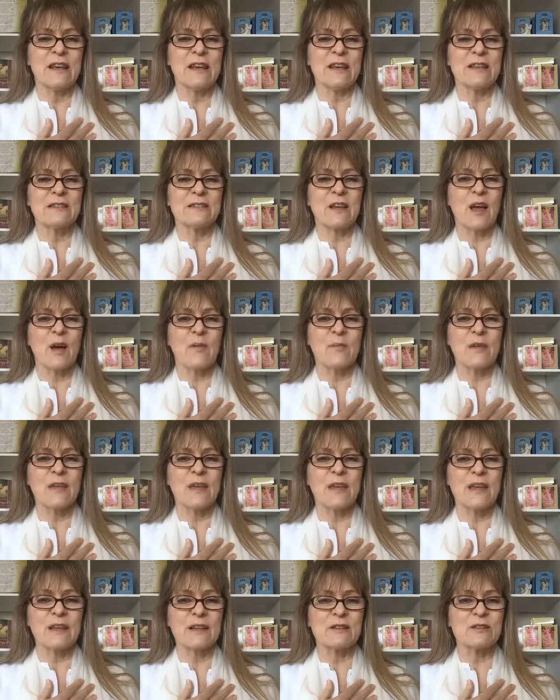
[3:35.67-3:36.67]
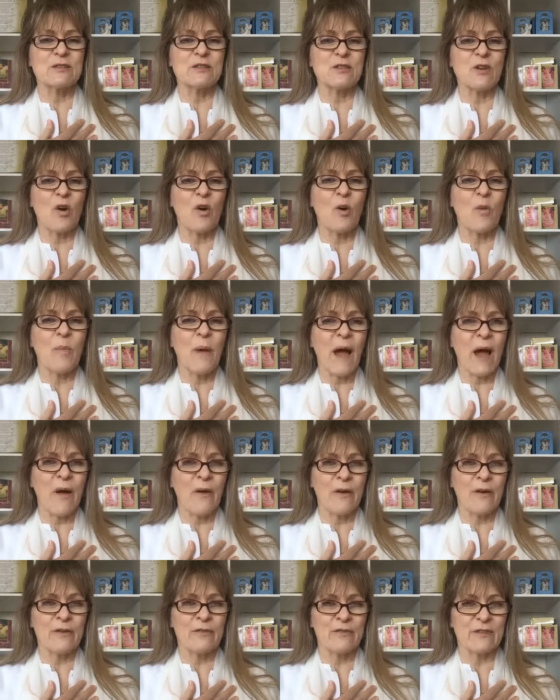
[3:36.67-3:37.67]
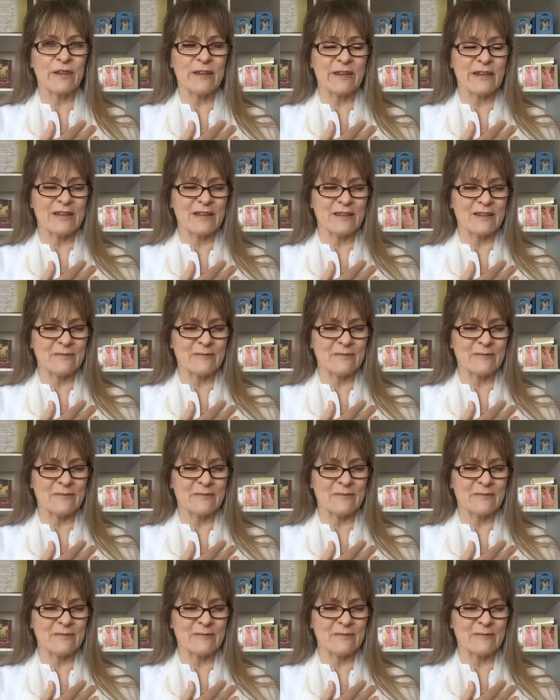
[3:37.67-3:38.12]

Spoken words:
is coming in so powerfully.